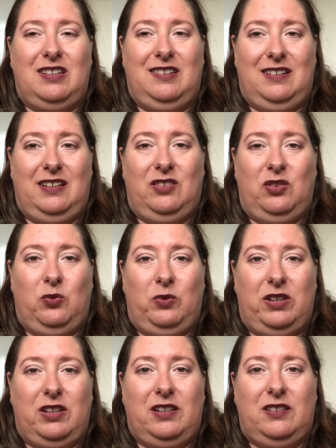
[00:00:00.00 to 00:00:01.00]
deal
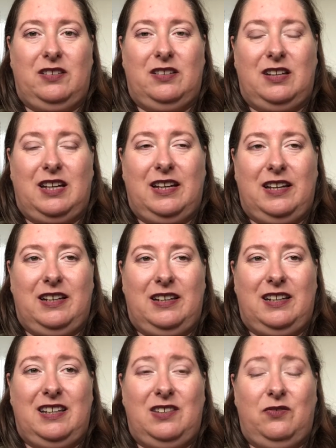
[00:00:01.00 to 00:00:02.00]
with it, and
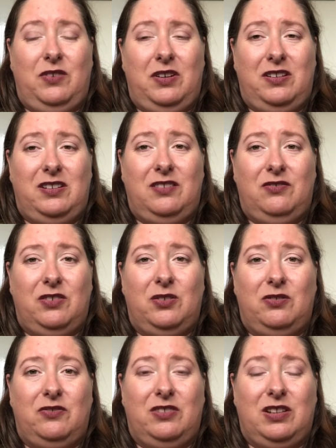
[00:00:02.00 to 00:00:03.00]
it's very
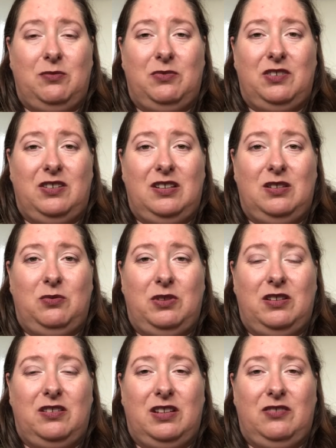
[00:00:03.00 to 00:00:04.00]
difficult for them to deal
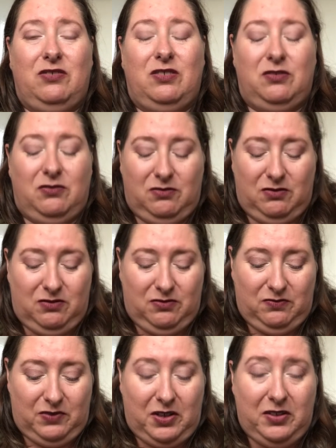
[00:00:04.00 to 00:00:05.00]
with. They feel
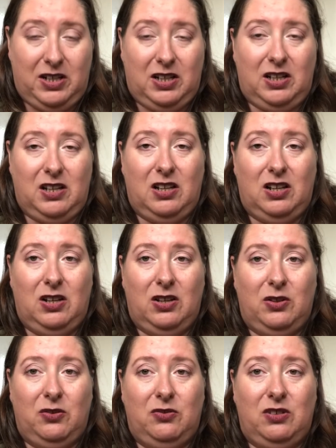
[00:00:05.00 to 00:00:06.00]
very
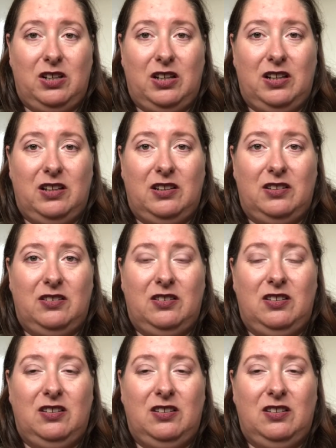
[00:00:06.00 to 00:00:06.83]
alone, and